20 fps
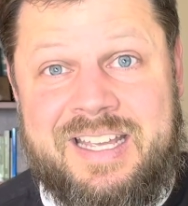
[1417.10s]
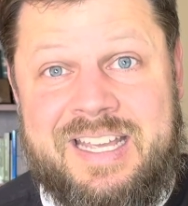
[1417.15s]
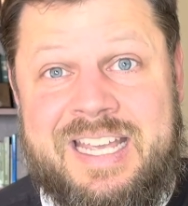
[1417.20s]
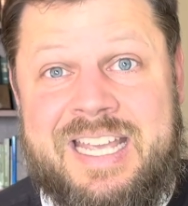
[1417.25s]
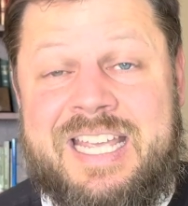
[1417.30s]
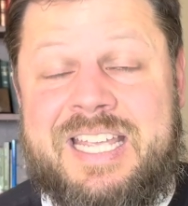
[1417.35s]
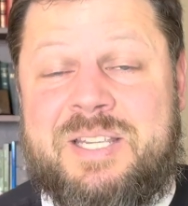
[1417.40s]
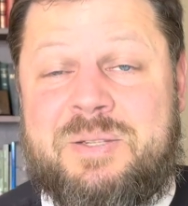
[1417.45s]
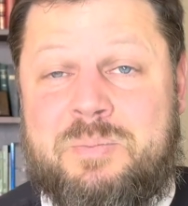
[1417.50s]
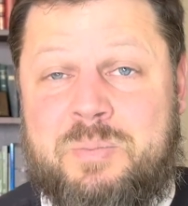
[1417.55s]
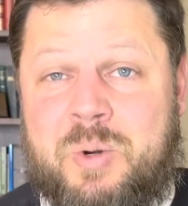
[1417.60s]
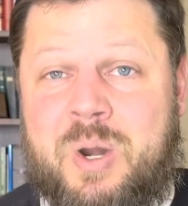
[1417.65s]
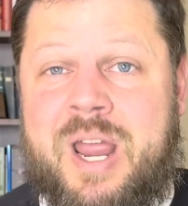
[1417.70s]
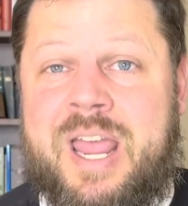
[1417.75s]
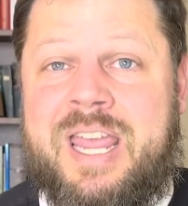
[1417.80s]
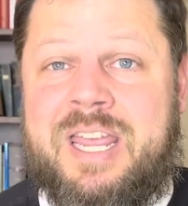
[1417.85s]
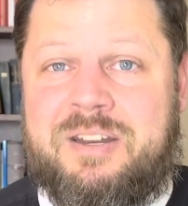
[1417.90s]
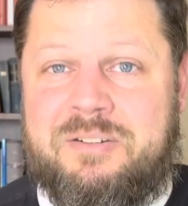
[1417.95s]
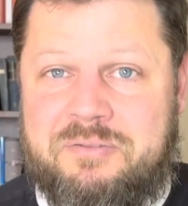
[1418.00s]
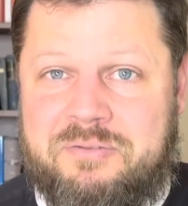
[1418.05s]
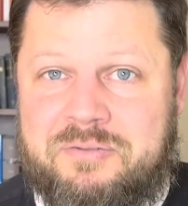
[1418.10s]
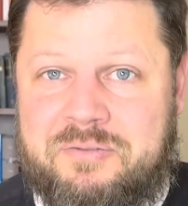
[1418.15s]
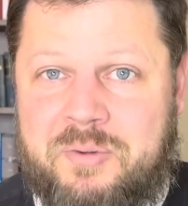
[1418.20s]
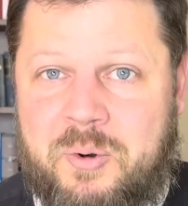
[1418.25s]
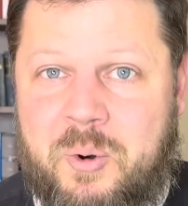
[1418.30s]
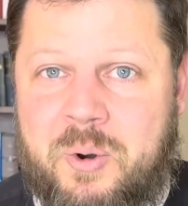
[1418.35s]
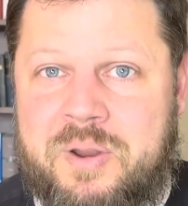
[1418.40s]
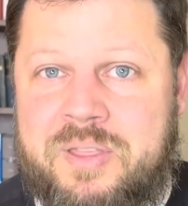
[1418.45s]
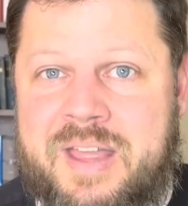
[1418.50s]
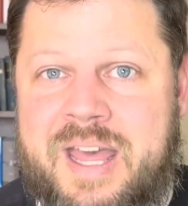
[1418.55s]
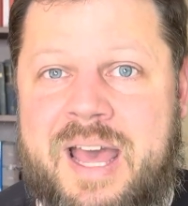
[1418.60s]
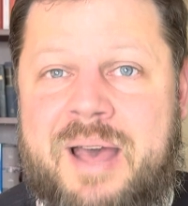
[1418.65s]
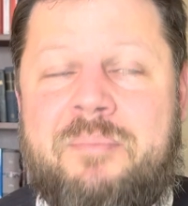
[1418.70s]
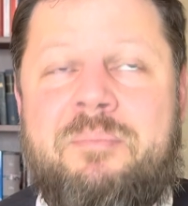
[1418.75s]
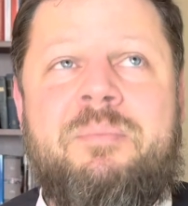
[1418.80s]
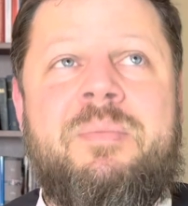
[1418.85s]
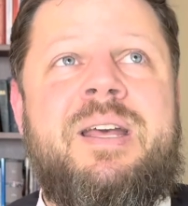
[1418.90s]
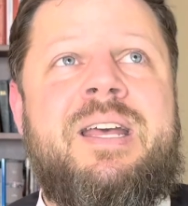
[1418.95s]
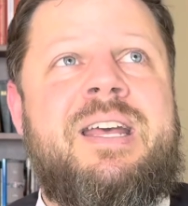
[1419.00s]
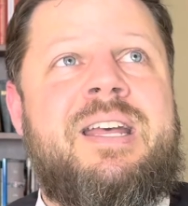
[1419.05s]
He's praying for
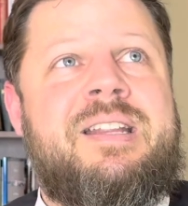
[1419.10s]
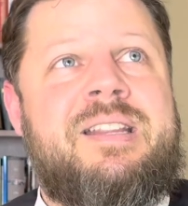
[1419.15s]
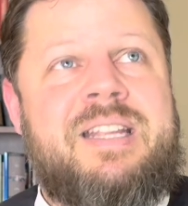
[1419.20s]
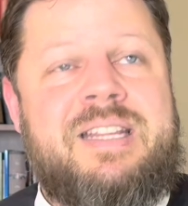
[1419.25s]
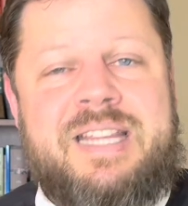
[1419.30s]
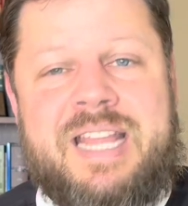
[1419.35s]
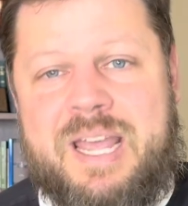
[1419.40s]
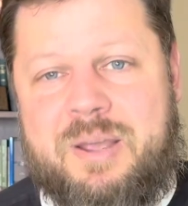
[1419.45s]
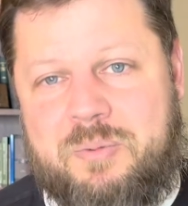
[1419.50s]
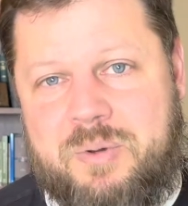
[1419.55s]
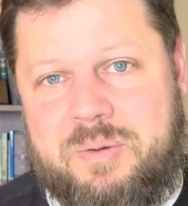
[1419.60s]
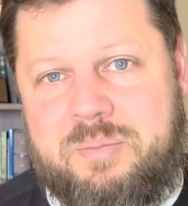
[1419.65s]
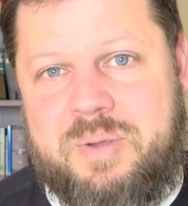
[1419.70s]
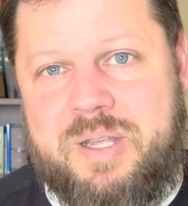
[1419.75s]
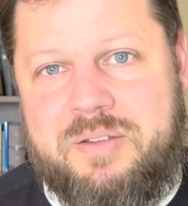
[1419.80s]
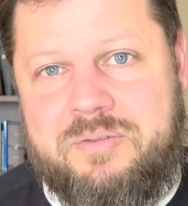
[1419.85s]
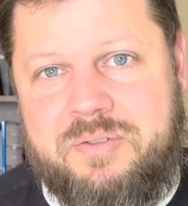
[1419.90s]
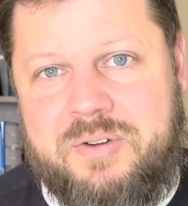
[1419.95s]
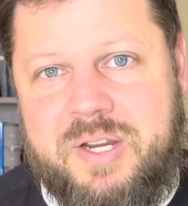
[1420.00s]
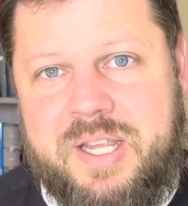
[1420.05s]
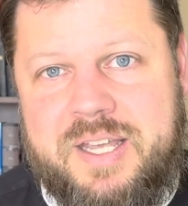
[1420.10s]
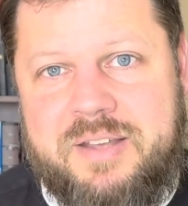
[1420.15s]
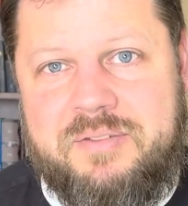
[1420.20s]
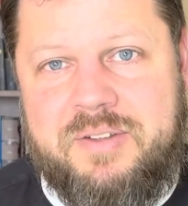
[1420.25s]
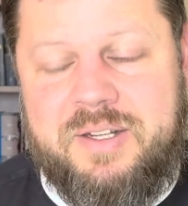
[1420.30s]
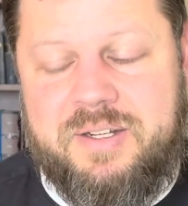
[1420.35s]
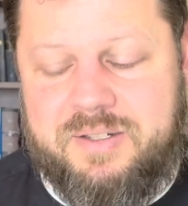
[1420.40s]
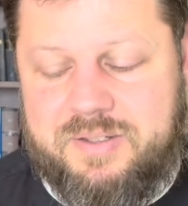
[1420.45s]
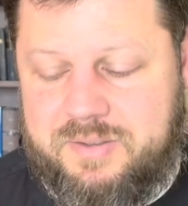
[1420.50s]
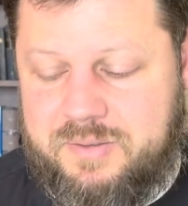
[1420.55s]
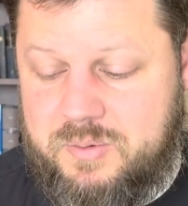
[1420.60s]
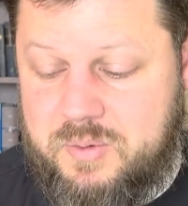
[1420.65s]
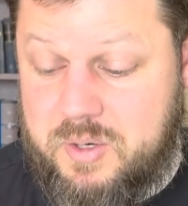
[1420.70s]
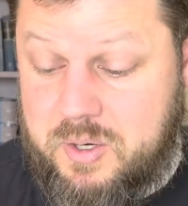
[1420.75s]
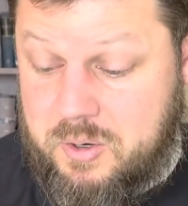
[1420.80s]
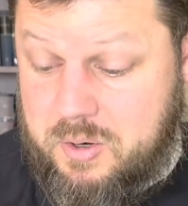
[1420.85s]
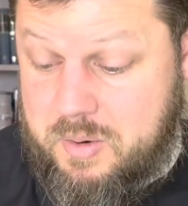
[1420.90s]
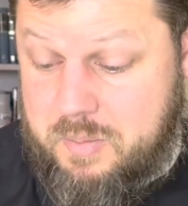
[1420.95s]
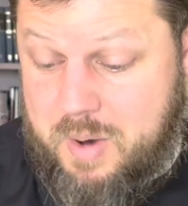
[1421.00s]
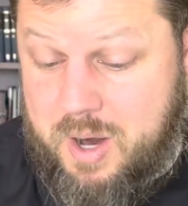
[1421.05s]
them that they would be forgiven.
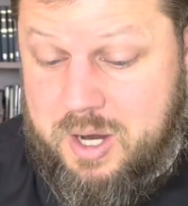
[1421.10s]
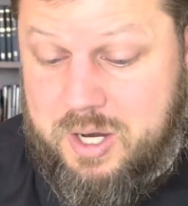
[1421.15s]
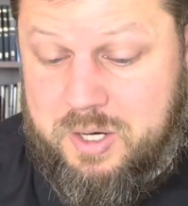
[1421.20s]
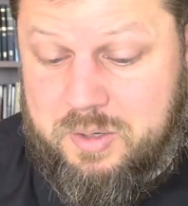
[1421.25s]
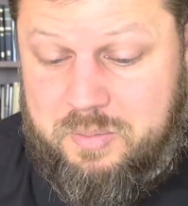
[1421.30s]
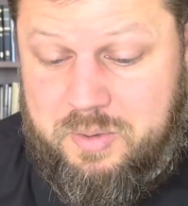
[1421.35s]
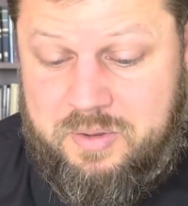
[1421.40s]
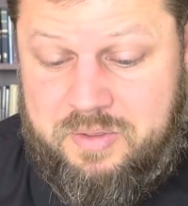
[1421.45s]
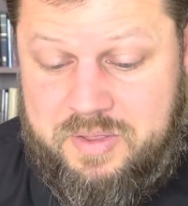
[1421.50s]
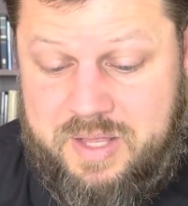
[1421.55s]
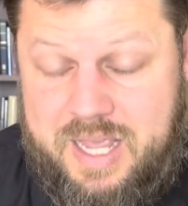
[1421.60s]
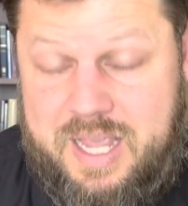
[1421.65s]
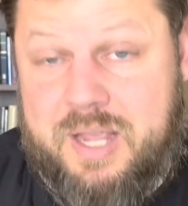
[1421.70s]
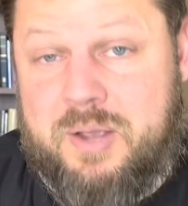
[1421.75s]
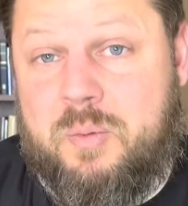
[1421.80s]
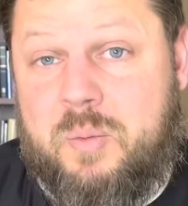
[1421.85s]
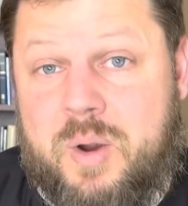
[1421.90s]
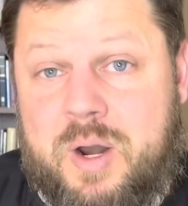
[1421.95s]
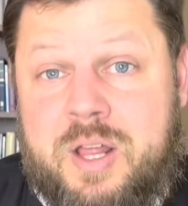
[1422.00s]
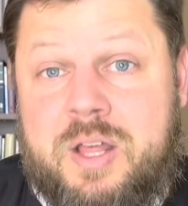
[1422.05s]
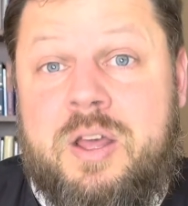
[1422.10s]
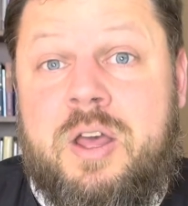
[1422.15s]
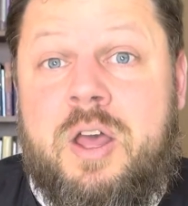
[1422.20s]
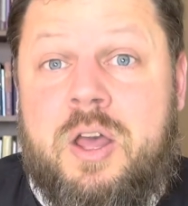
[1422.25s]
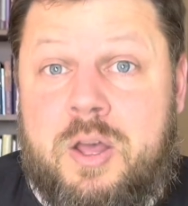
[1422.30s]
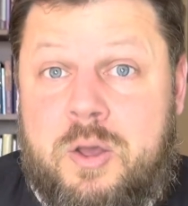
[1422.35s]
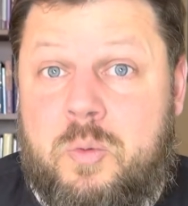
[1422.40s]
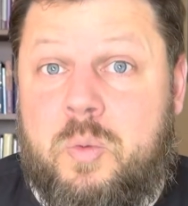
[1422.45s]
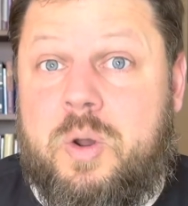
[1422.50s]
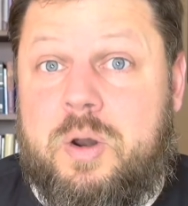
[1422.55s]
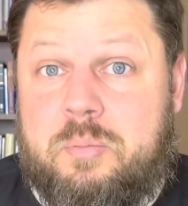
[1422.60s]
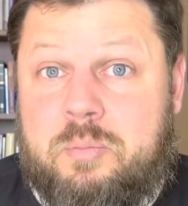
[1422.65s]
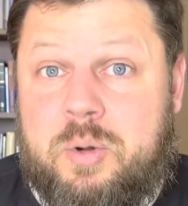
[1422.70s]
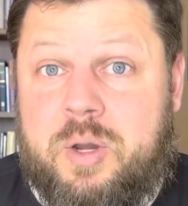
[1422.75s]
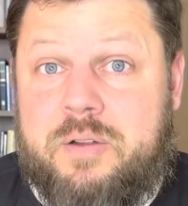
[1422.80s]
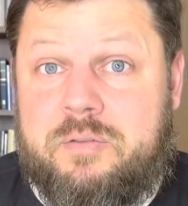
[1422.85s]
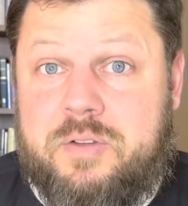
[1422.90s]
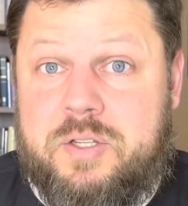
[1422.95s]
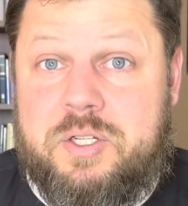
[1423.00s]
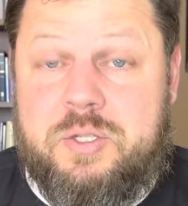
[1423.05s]
A remarkable thing. What a, what a
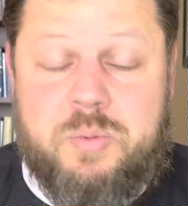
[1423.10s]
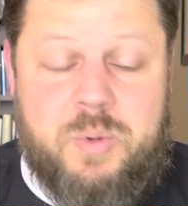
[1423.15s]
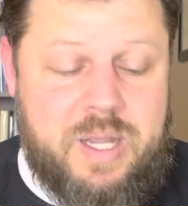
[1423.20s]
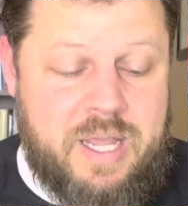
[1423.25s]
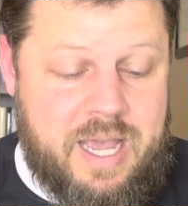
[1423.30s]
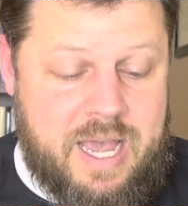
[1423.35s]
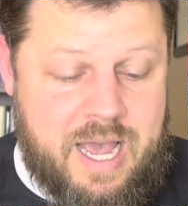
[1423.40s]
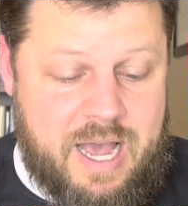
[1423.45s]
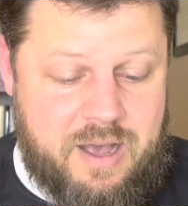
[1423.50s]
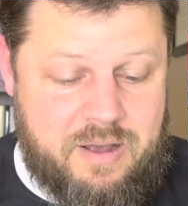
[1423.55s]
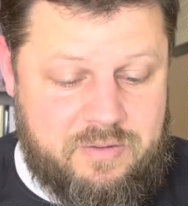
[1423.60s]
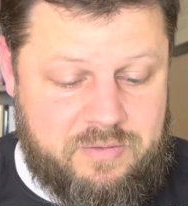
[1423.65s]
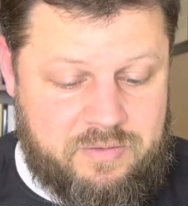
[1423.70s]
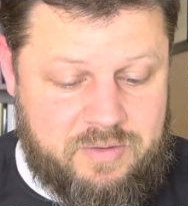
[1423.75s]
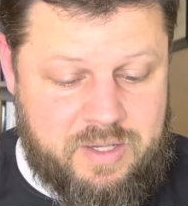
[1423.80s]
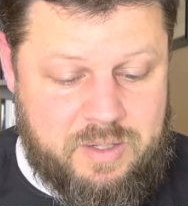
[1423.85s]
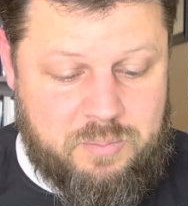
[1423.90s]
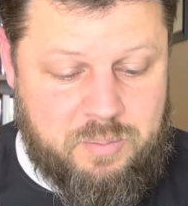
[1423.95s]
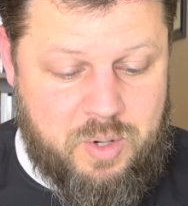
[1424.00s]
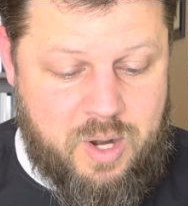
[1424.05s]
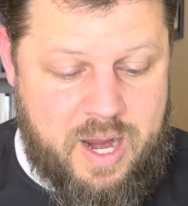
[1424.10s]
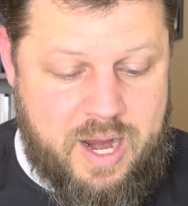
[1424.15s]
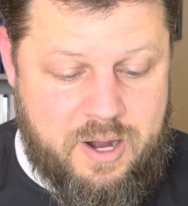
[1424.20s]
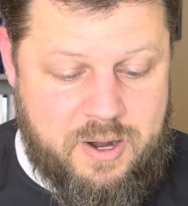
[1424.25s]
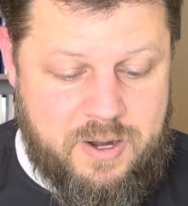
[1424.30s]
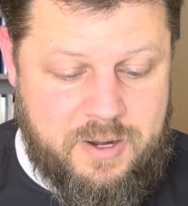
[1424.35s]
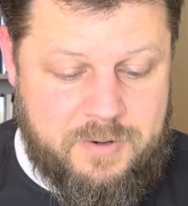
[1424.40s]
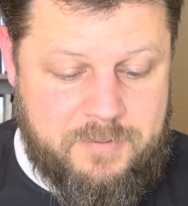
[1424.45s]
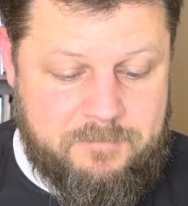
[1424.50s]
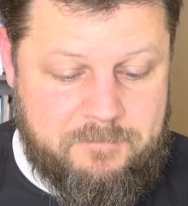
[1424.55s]
privilege we have in prayer.